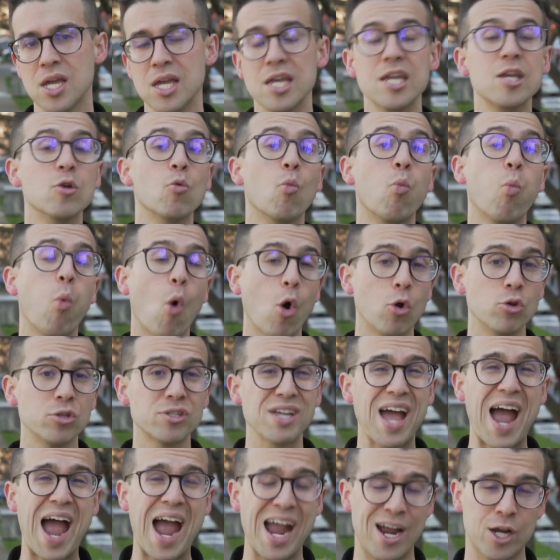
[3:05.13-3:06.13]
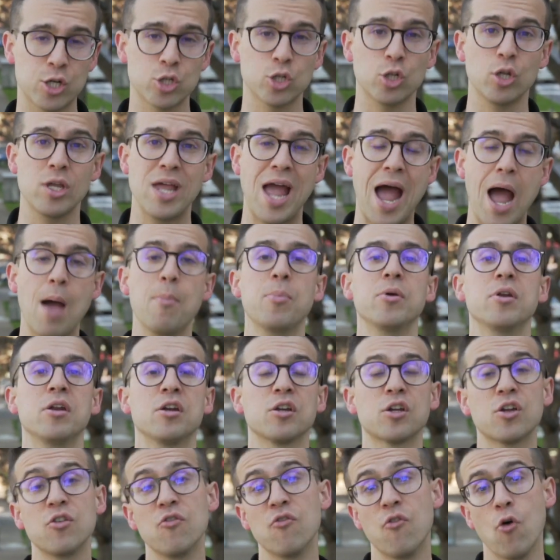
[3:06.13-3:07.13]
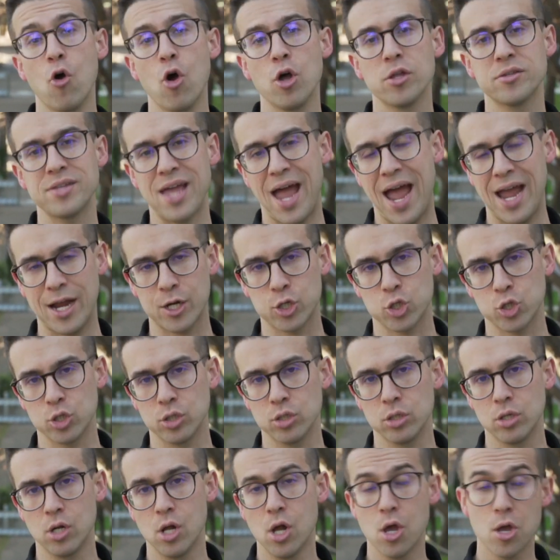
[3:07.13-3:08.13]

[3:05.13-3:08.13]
it won't actually happen and convert to action.